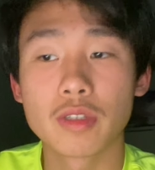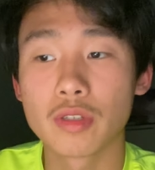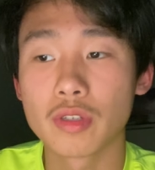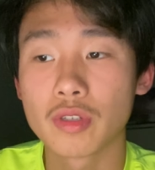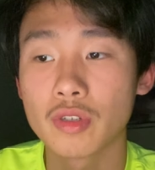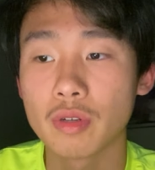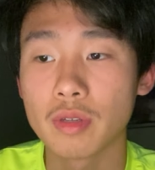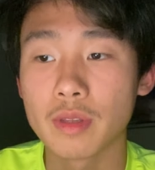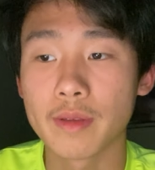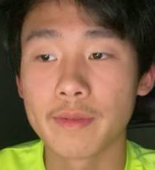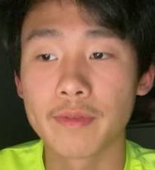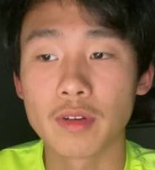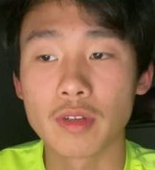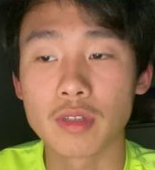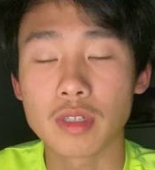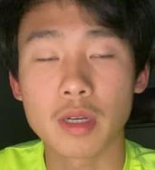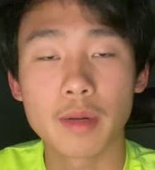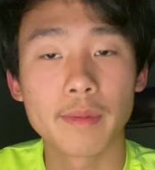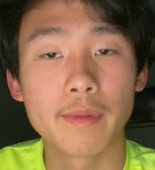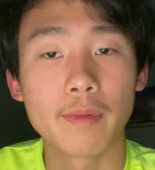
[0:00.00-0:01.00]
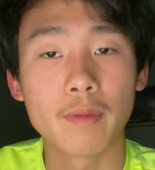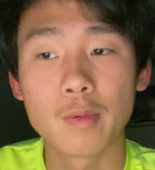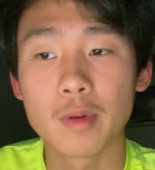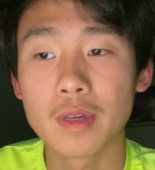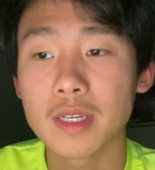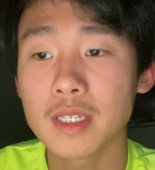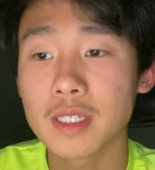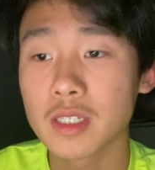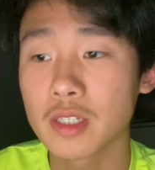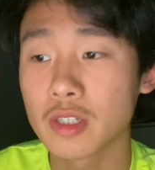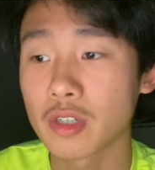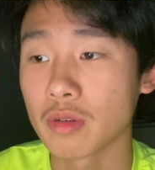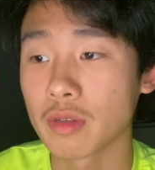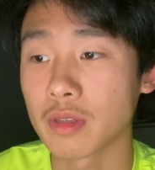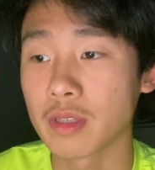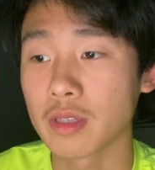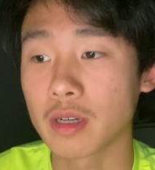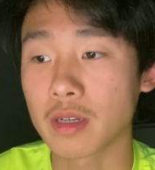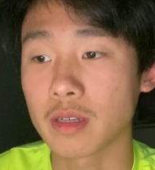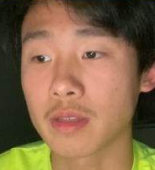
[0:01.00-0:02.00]
during the first couple of weeks during the
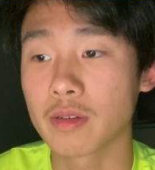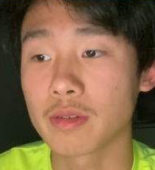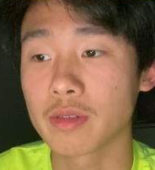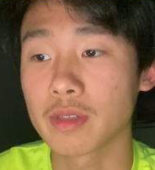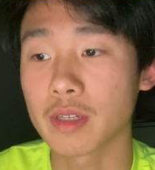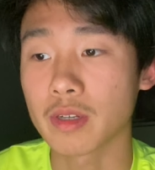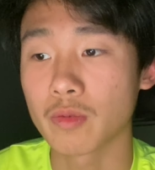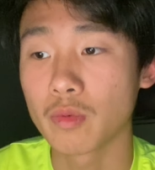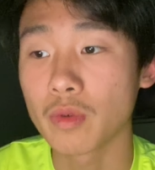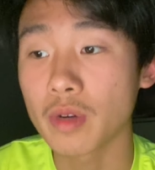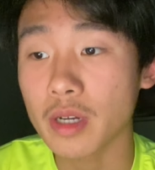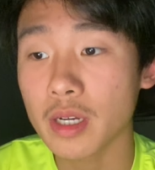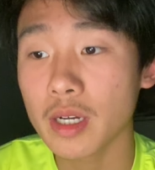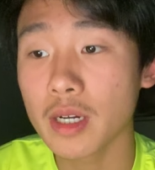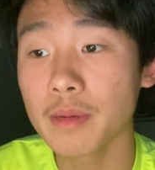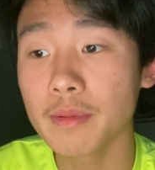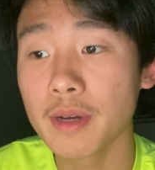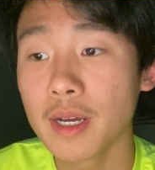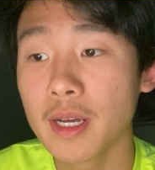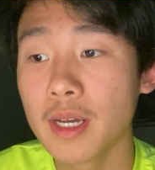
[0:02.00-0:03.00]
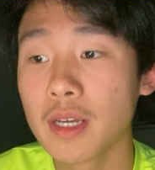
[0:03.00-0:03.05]
diagnostic workup.